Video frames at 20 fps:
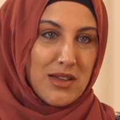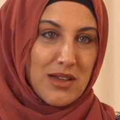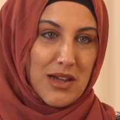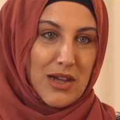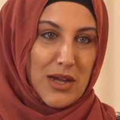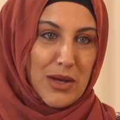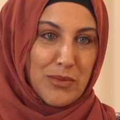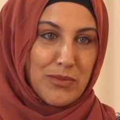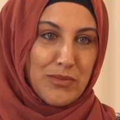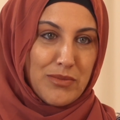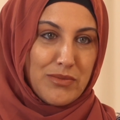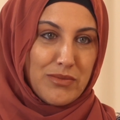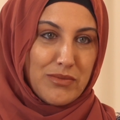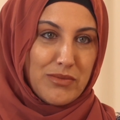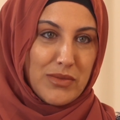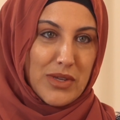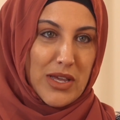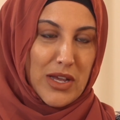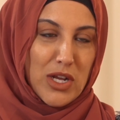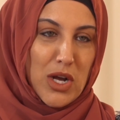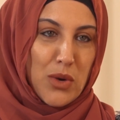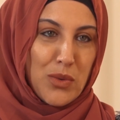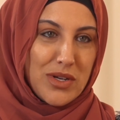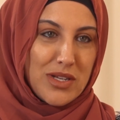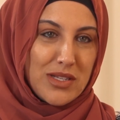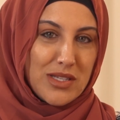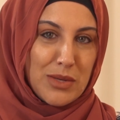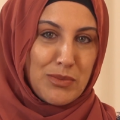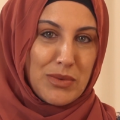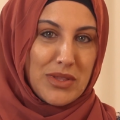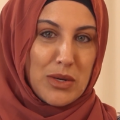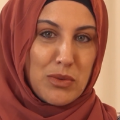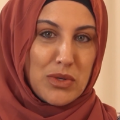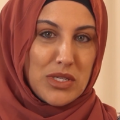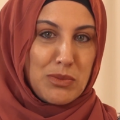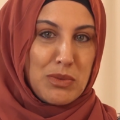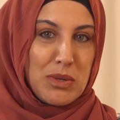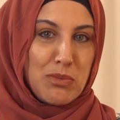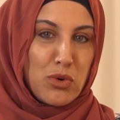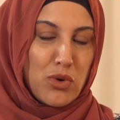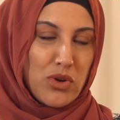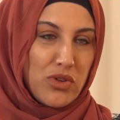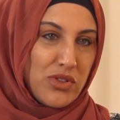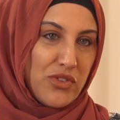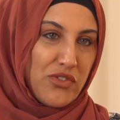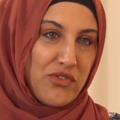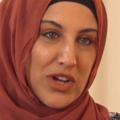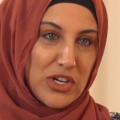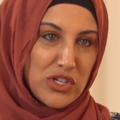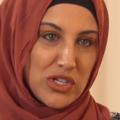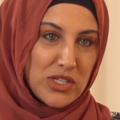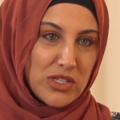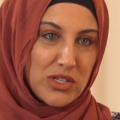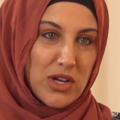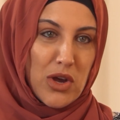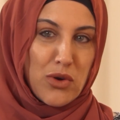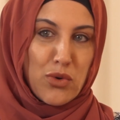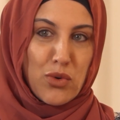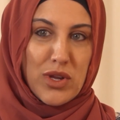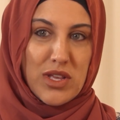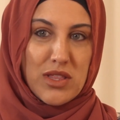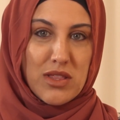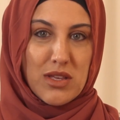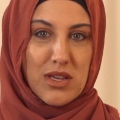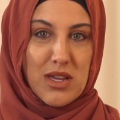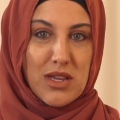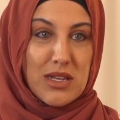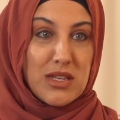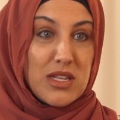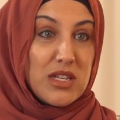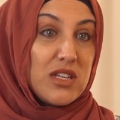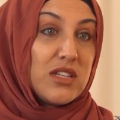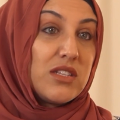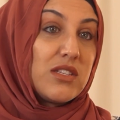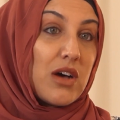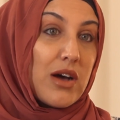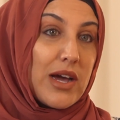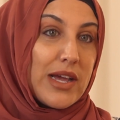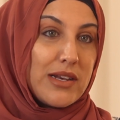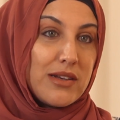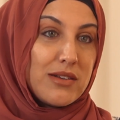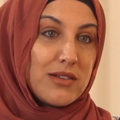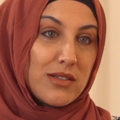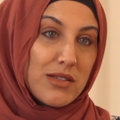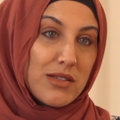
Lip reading: go into something that was a bit more on the fashion side or in the design